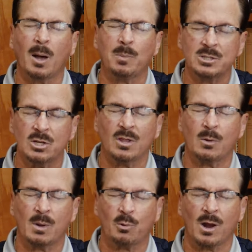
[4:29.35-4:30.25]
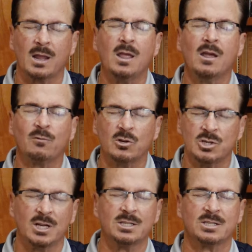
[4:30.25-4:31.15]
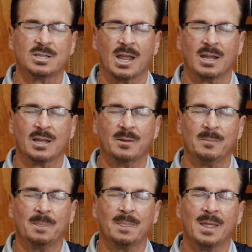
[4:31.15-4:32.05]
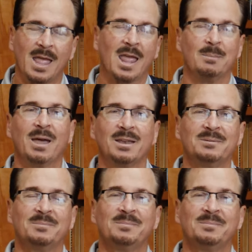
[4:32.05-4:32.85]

Help us to do that, we pray, for Jesus' sake. Amen.